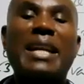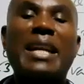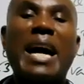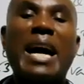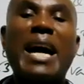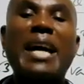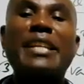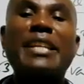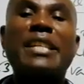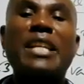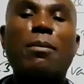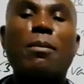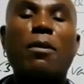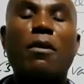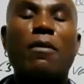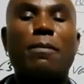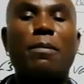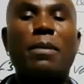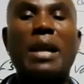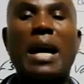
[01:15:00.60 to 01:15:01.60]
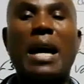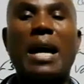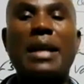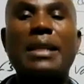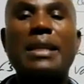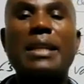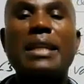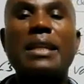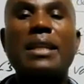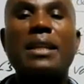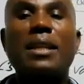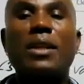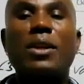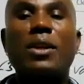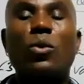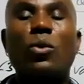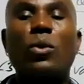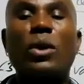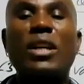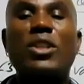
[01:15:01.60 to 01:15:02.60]
an item of land,
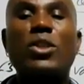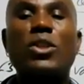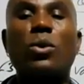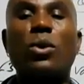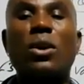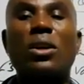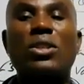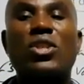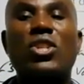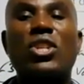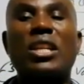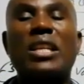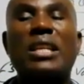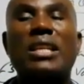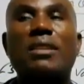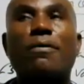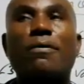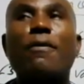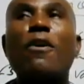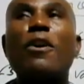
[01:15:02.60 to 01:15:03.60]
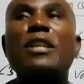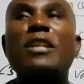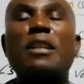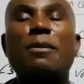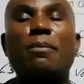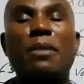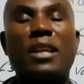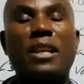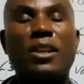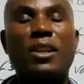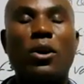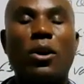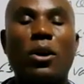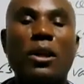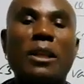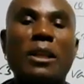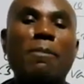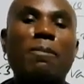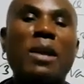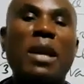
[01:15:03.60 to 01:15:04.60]
which was shillings 40
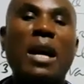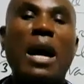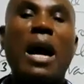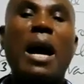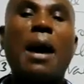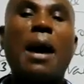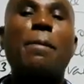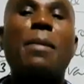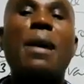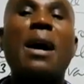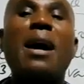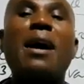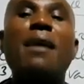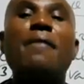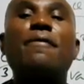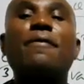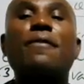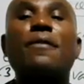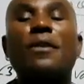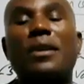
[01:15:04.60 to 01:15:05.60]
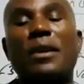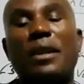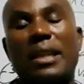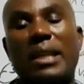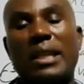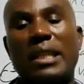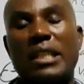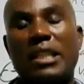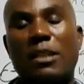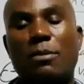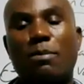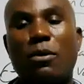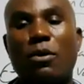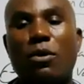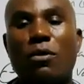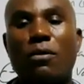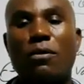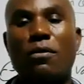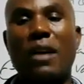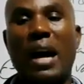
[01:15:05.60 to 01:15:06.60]
million above its
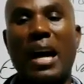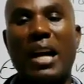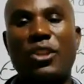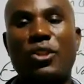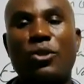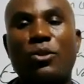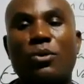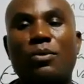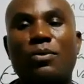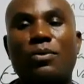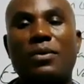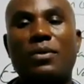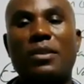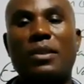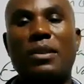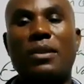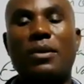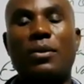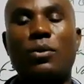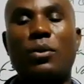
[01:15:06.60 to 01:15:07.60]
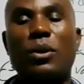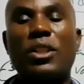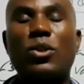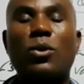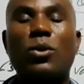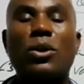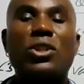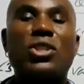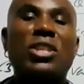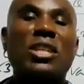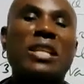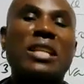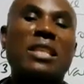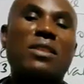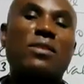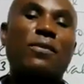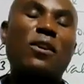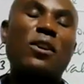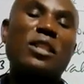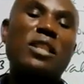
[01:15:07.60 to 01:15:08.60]
book value, which was
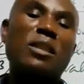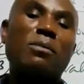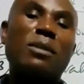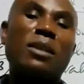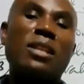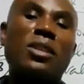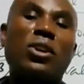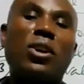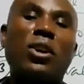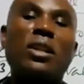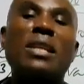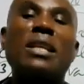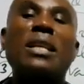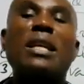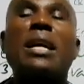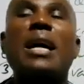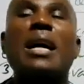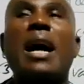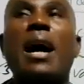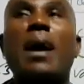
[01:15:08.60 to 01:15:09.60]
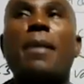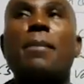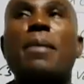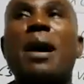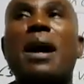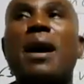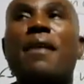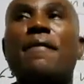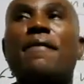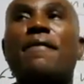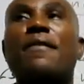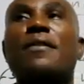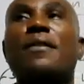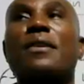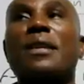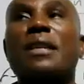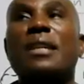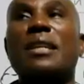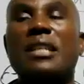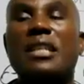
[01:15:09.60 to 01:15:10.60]
shillings 40 million
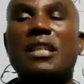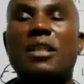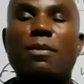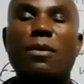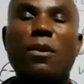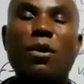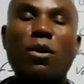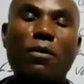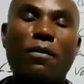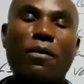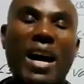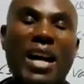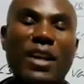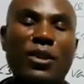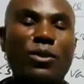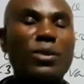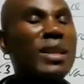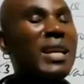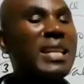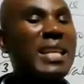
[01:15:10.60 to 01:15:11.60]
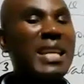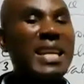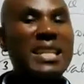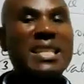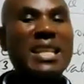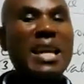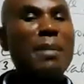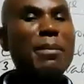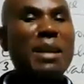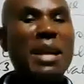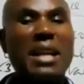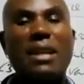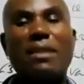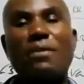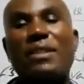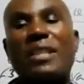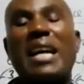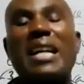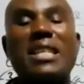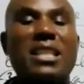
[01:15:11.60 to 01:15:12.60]
above its book value. Then the examiner
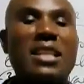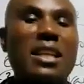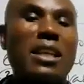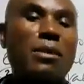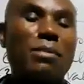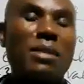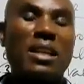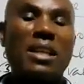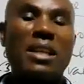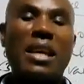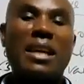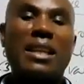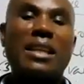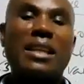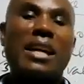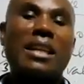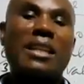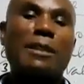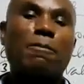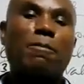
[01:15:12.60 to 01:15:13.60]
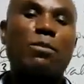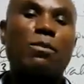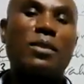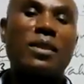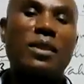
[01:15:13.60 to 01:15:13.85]
reads that statement like that.